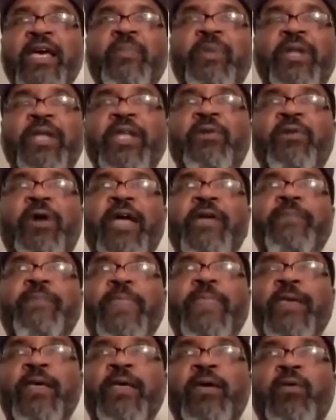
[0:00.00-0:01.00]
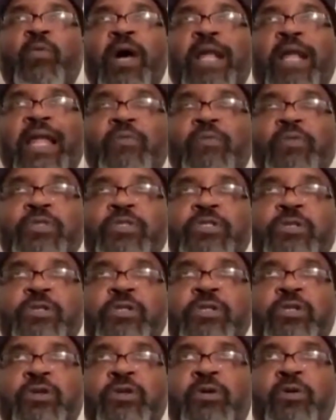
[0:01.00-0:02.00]
But anyway, while I was,
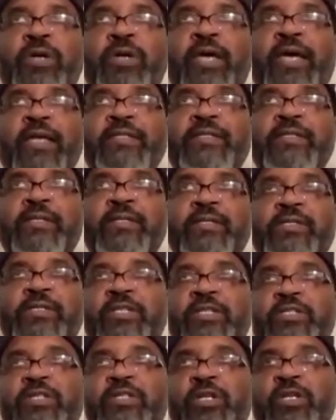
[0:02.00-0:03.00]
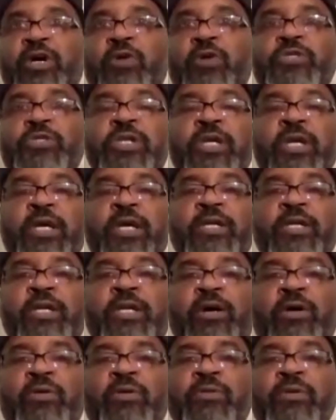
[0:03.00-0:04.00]
you know, as an assistant coach,
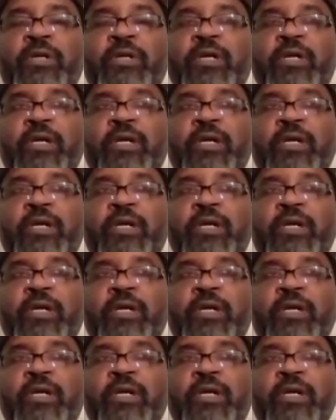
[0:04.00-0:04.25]
you know,